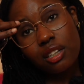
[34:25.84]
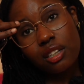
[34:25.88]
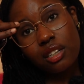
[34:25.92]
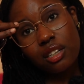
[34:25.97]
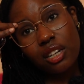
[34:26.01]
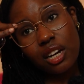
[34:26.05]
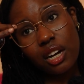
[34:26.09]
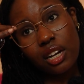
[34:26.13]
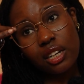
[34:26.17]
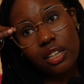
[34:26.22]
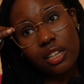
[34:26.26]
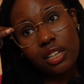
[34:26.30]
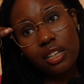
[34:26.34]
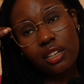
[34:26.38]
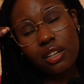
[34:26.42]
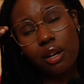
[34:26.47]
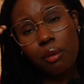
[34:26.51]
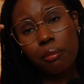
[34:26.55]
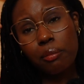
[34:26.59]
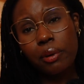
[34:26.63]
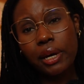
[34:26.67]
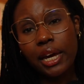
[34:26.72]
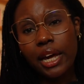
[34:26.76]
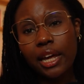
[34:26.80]
Cardigan
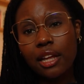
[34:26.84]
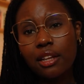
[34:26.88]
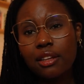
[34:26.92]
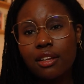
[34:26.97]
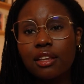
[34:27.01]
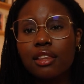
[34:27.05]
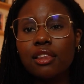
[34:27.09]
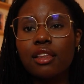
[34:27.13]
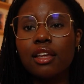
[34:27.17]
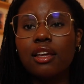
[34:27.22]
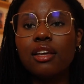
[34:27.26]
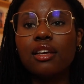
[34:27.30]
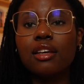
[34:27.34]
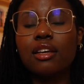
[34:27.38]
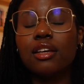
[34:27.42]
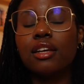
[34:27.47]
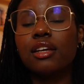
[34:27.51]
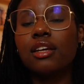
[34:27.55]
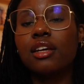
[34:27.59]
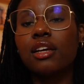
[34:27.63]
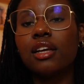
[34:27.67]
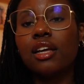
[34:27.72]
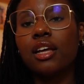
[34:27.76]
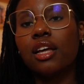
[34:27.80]
number 8, I
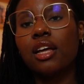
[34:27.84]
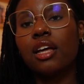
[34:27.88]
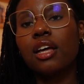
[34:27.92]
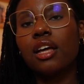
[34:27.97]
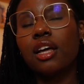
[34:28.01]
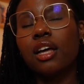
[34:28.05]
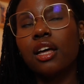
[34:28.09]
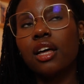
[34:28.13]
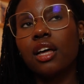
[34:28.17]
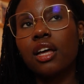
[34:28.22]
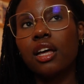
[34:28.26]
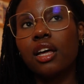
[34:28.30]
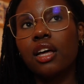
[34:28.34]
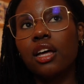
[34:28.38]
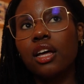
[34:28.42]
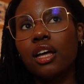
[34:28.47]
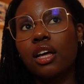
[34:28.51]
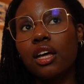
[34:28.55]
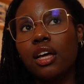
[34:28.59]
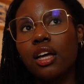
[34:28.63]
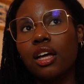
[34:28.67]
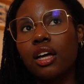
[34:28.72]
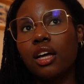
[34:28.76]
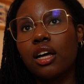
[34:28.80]
think.
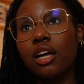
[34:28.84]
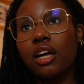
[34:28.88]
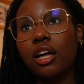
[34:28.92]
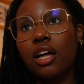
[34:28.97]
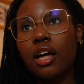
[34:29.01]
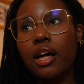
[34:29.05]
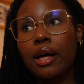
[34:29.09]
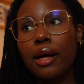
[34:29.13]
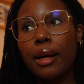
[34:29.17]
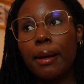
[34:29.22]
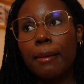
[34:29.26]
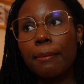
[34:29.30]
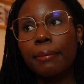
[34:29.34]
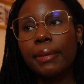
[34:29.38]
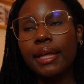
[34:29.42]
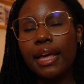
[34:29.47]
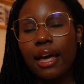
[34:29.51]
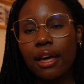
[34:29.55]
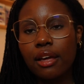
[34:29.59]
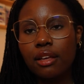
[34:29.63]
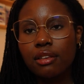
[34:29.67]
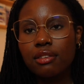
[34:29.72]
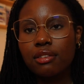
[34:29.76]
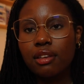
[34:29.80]

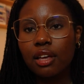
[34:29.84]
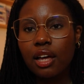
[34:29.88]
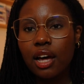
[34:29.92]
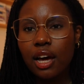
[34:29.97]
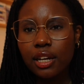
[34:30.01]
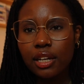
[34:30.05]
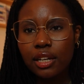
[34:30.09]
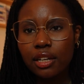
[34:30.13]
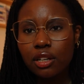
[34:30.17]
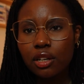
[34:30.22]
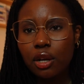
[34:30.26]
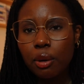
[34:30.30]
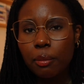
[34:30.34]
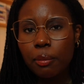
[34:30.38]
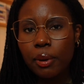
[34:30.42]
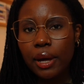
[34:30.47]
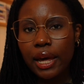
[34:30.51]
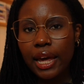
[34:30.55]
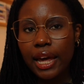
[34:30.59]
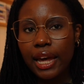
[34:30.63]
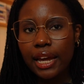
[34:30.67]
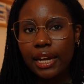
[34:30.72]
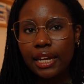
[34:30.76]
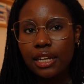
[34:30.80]
Yeah, it's the cardigan
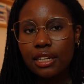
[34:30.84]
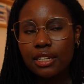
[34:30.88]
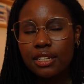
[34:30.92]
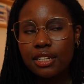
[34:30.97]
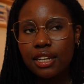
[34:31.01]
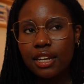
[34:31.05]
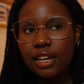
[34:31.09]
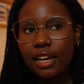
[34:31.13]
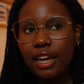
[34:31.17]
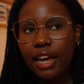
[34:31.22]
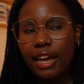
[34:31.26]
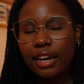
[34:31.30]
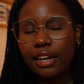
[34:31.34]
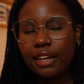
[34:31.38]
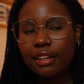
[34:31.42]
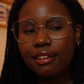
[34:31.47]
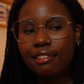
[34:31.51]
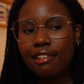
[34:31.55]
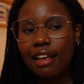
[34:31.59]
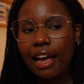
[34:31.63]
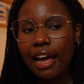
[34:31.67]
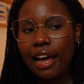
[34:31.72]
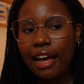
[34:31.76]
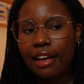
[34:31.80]
number 8, and
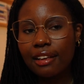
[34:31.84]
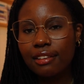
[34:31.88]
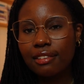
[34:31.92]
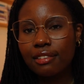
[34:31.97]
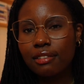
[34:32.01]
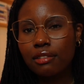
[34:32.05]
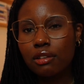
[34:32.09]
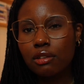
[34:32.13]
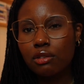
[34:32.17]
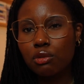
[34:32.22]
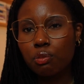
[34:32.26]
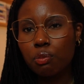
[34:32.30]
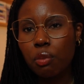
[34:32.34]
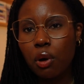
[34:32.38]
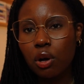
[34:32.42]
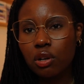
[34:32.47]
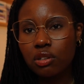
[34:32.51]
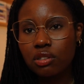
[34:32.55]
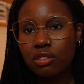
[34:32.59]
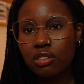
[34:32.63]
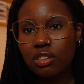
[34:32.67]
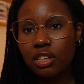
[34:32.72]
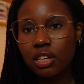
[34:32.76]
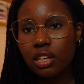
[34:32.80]
it has this
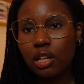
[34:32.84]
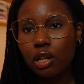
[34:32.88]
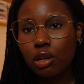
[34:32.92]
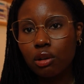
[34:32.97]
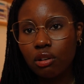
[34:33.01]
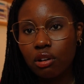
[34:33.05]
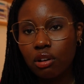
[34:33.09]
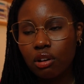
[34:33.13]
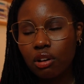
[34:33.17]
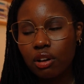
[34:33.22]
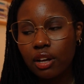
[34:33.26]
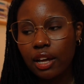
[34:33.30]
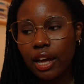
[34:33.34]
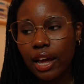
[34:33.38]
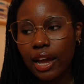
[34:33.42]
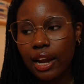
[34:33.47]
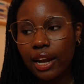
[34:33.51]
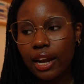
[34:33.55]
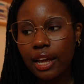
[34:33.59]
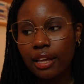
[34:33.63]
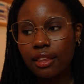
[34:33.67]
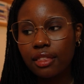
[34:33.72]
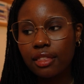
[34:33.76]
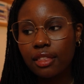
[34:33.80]
boxy look,
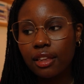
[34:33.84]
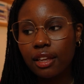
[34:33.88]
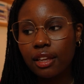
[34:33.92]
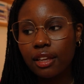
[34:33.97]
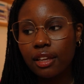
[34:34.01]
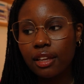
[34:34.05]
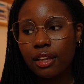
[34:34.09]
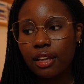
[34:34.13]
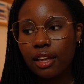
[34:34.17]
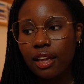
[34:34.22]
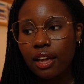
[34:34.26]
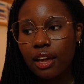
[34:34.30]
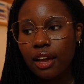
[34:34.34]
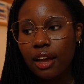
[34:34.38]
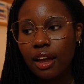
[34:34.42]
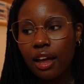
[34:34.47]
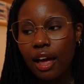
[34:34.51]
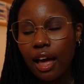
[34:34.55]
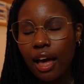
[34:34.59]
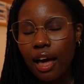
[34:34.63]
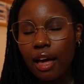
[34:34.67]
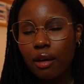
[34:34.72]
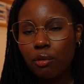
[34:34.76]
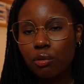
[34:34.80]
and I think
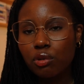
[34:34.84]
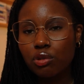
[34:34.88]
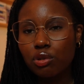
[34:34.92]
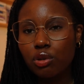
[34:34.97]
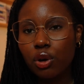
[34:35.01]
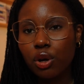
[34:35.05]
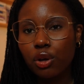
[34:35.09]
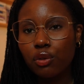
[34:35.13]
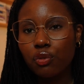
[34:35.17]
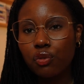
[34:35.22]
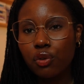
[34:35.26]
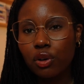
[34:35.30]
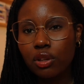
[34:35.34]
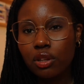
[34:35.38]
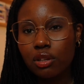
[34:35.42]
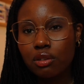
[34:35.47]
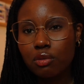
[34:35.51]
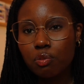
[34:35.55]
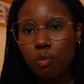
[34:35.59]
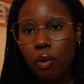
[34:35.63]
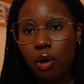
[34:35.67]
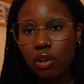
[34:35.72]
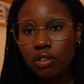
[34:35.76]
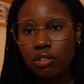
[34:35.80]
I was going for this
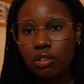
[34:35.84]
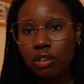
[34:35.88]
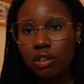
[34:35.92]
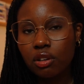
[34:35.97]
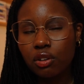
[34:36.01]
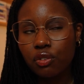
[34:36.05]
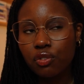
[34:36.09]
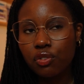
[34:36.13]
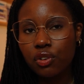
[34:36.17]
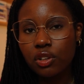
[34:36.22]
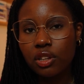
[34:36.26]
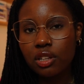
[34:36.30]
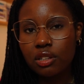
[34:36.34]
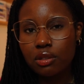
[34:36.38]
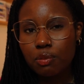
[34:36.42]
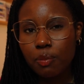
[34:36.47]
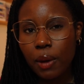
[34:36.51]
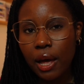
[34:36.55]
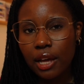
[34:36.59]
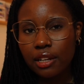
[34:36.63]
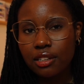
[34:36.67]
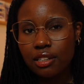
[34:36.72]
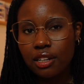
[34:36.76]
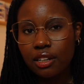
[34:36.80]
boxy look for this
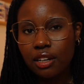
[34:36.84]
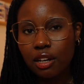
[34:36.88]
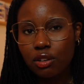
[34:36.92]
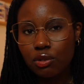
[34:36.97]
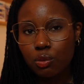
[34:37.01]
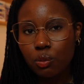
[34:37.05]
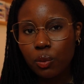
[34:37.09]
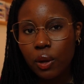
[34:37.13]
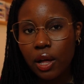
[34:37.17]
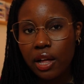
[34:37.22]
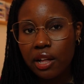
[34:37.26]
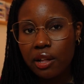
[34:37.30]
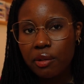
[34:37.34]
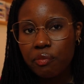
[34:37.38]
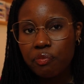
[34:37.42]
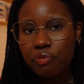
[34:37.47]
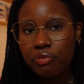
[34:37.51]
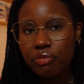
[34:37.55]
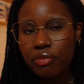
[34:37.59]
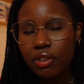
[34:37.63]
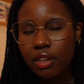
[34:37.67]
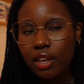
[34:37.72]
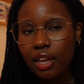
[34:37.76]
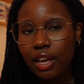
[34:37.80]
pattern as well.
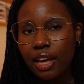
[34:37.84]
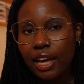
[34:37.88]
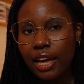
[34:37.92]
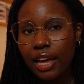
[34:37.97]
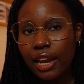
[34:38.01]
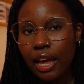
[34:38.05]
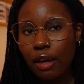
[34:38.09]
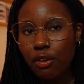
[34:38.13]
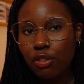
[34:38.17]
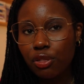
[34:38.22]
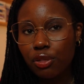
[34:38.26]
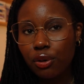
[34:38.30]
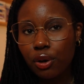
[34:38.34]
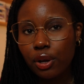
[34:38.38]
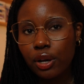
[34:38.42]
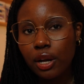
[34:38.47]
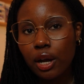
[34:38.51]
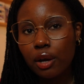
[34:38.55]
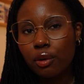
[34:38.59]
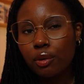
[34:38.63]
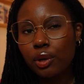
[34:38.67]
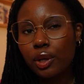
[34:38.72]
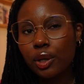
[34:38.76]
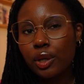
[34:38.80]
And I thought
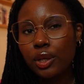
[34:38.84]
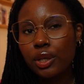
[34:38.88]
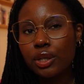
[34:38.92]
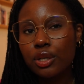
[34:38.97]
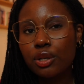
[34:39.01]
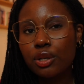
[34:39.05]
I could